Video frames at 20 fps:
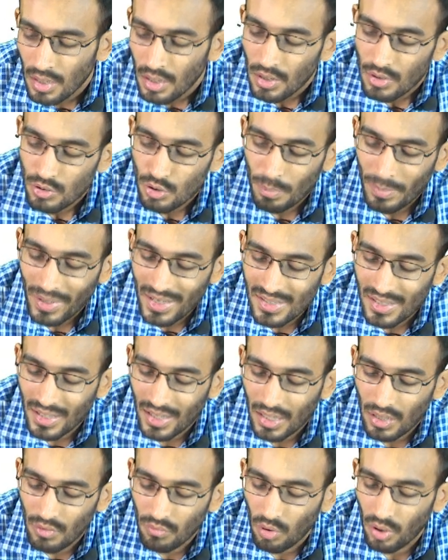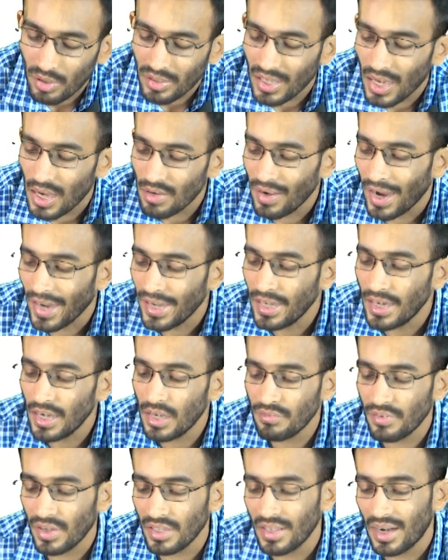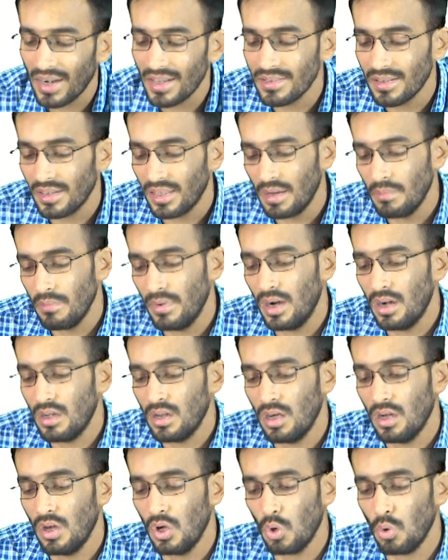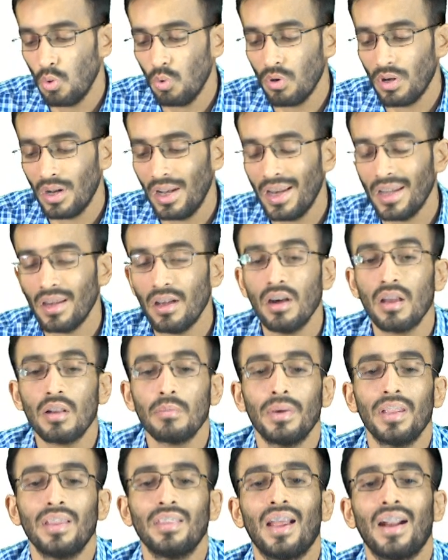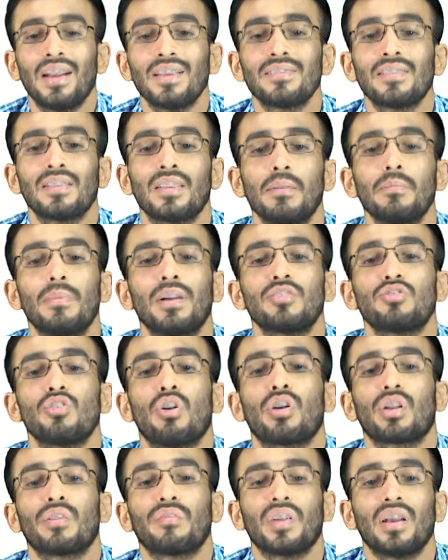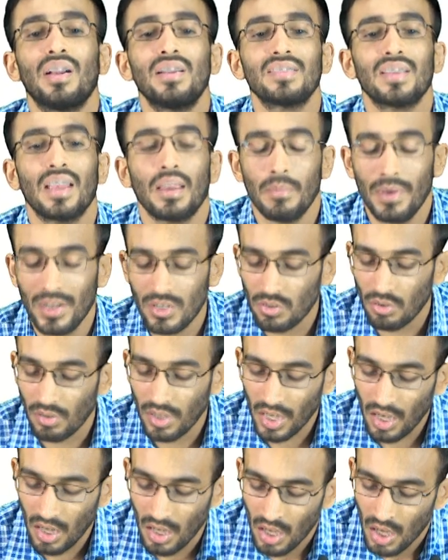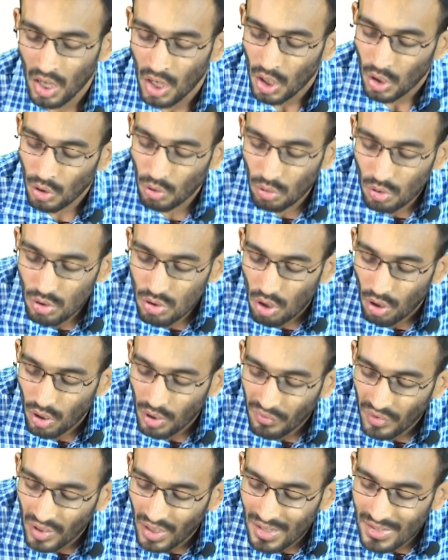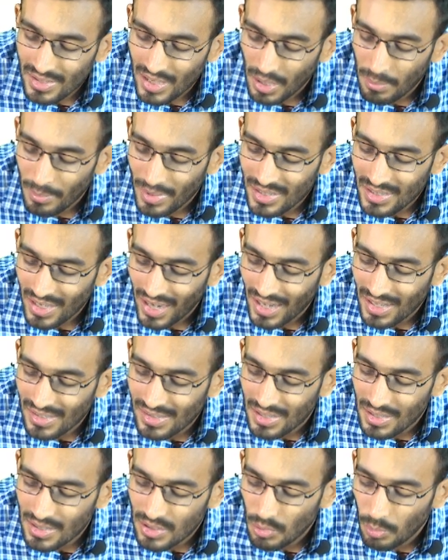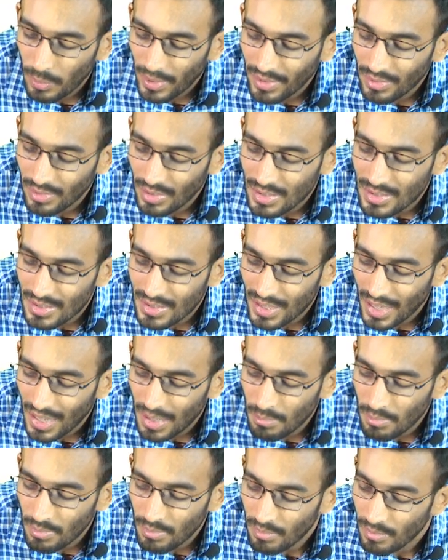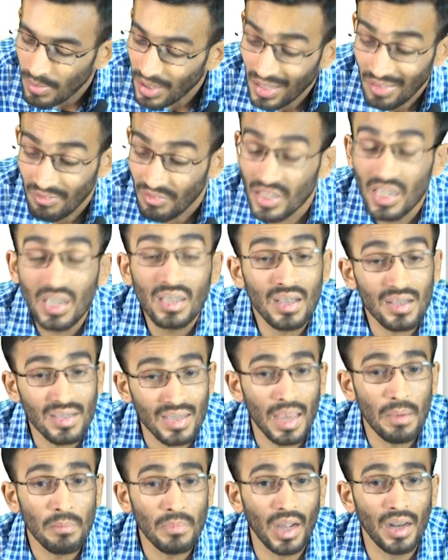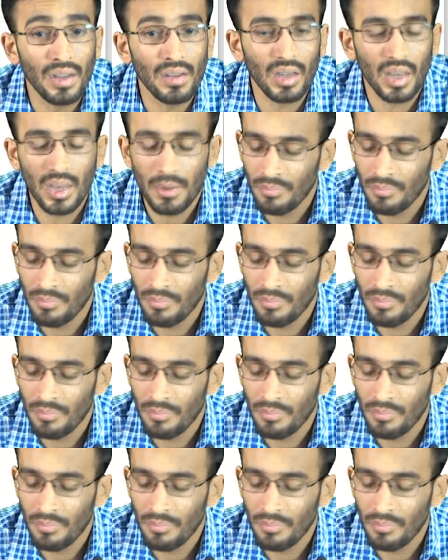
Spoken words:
So basically what they have identified, that is nothing but rural and urban, that is nothing but geographical segments only. Do geographical segments exist when within the same country?